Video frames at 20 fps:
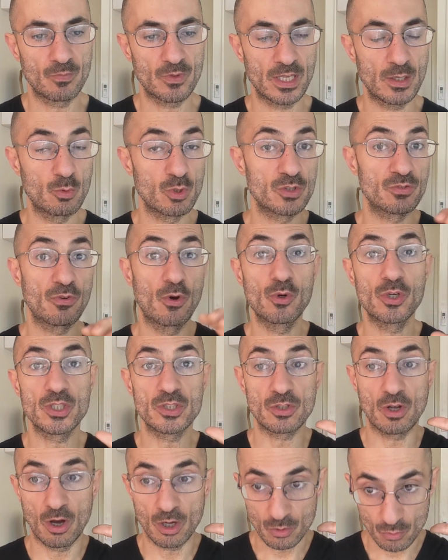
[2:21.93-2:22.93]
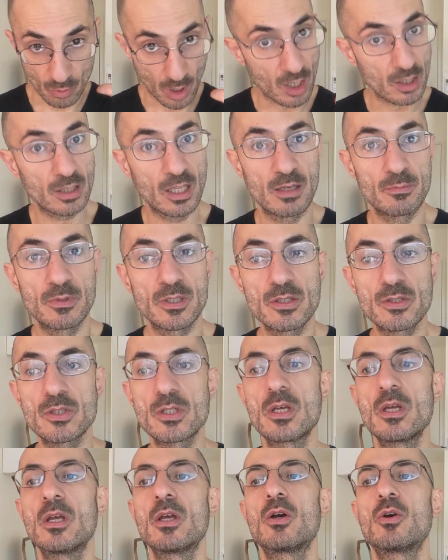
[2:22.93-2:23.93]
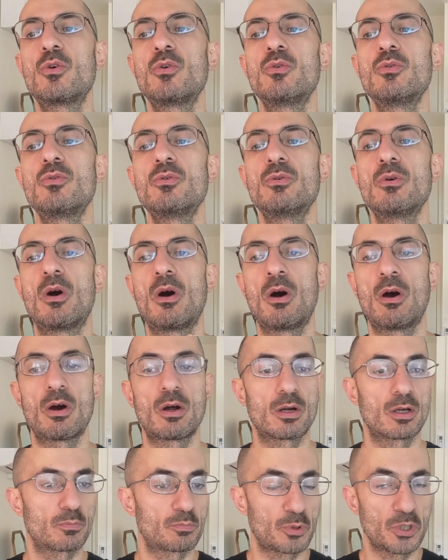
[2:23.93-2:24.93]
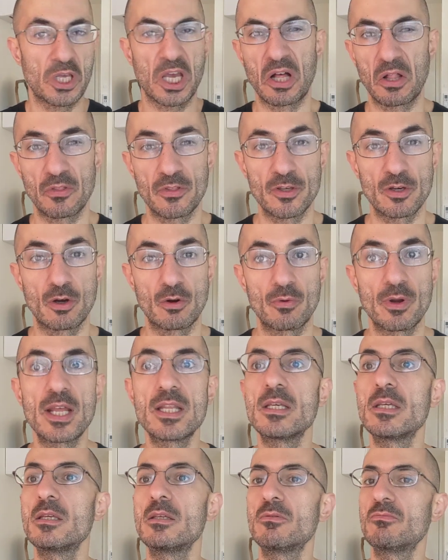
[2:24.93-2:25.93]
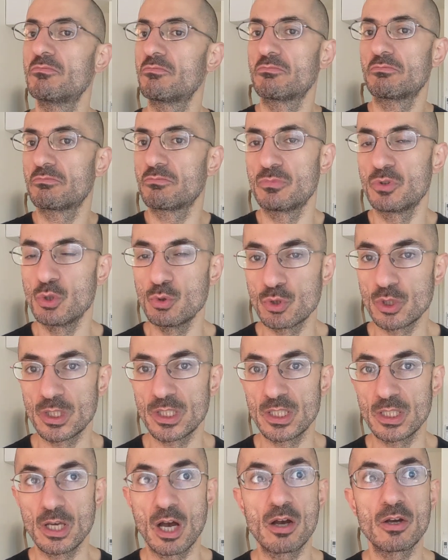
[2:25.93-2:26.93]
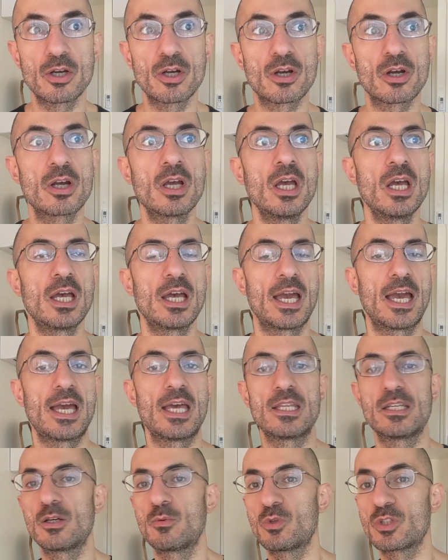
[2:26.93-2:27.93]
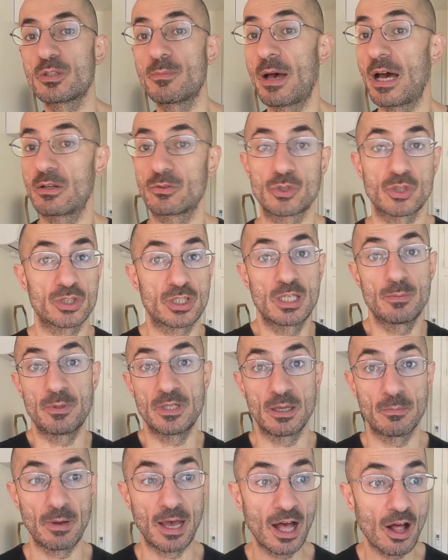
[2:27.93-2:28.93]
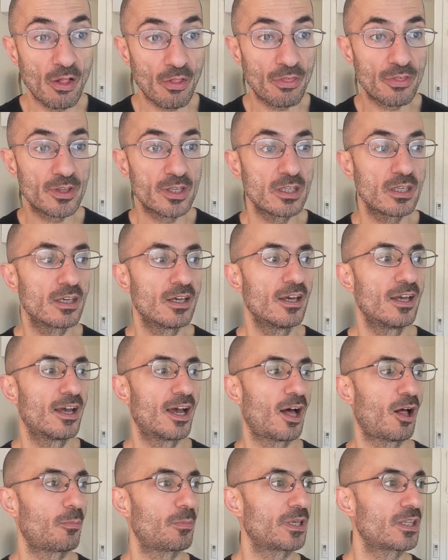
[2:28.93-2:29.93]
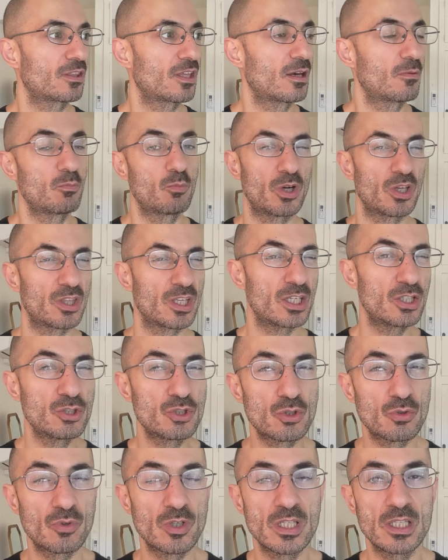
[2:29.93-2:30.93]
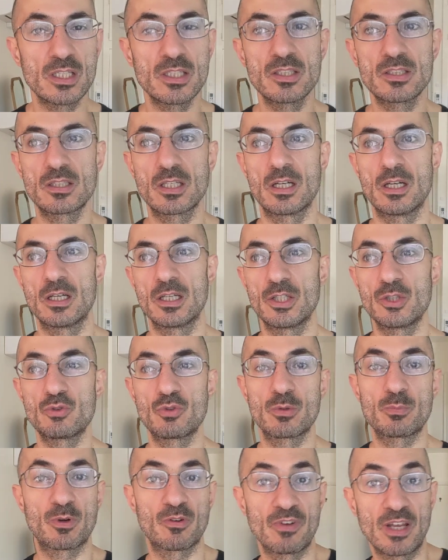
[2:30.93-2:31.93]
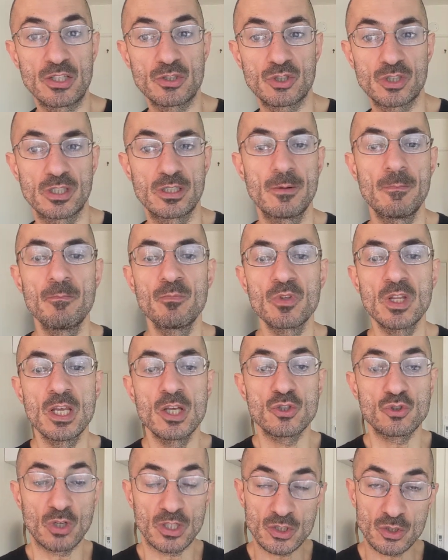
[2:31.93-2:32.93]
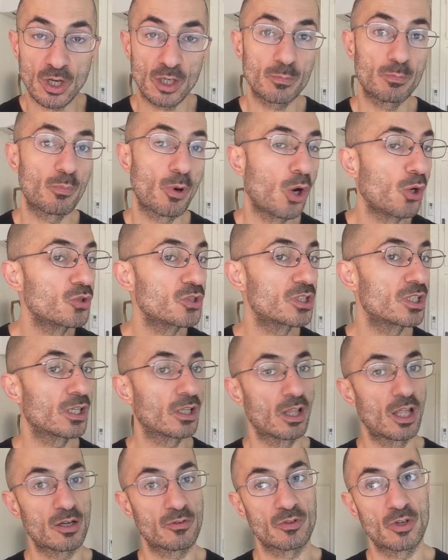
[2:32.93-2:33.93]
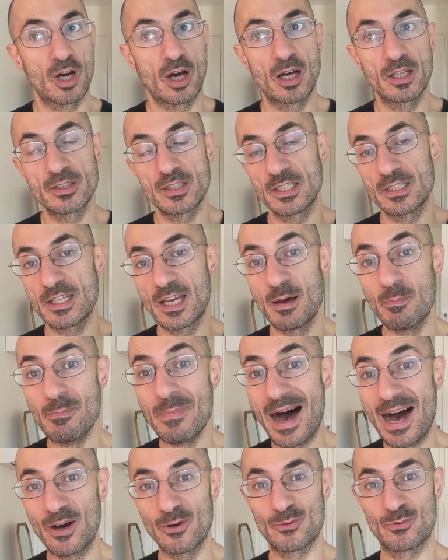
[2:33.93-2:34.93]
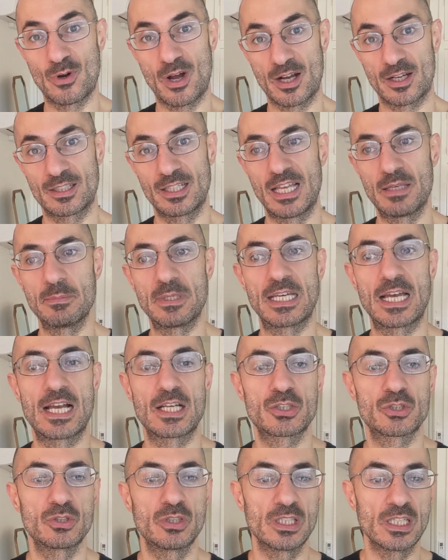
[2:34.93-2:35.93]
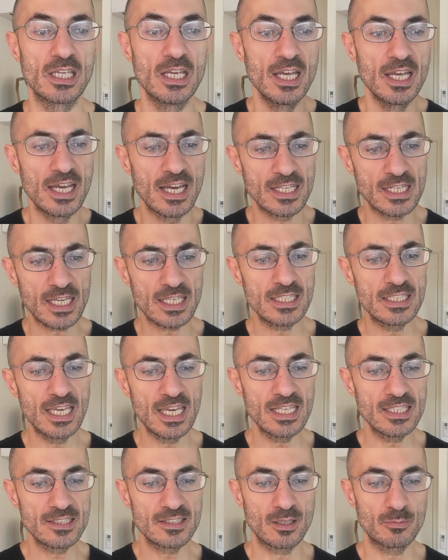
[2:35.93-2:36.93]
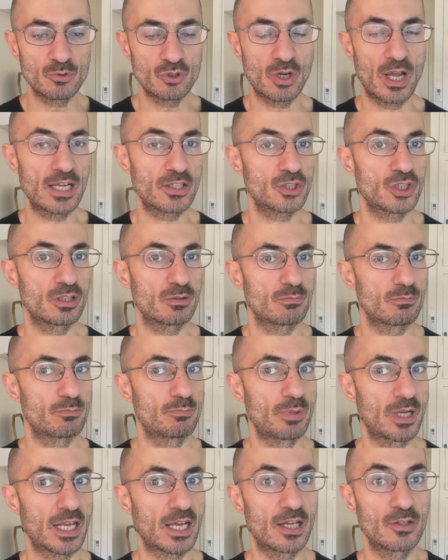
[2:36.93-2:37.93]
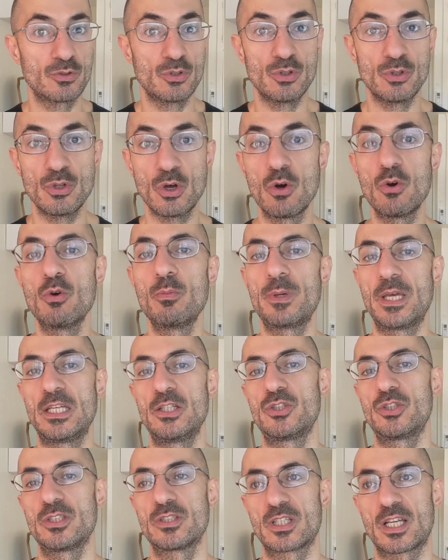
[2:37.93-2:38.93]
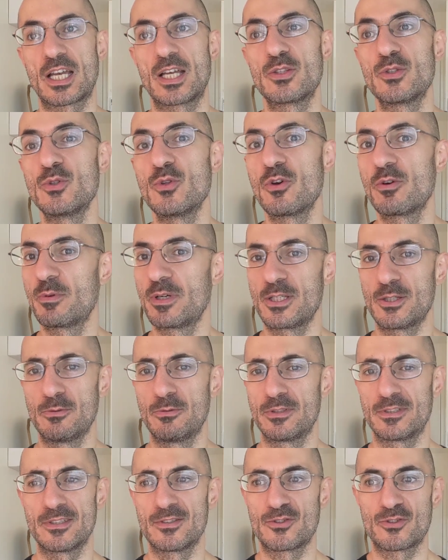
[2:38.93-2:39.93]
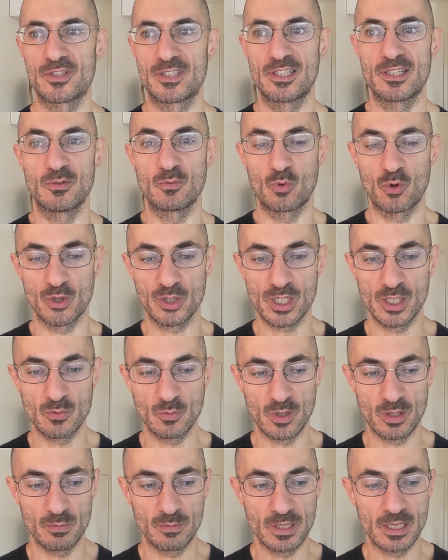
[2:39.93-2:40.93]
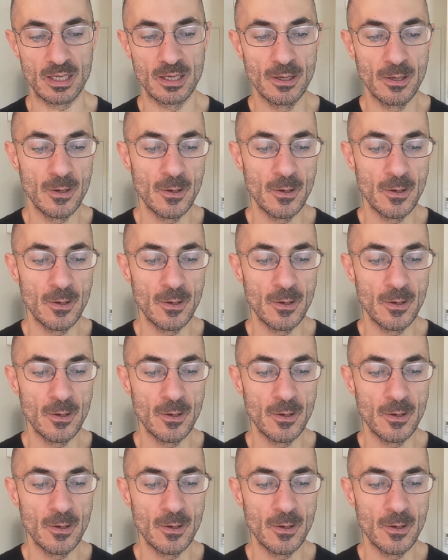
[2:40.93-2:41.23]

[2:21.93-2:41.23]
it was focused on rock climbers who are pretty healthy already, usually younger. And it was about just keeping them healthy, helping them with injuries, injury prevention. So I started posting a lot of content about rock climbing, actually. And I gained some traction, but I got no patients. I got nobody who was interested in working with me.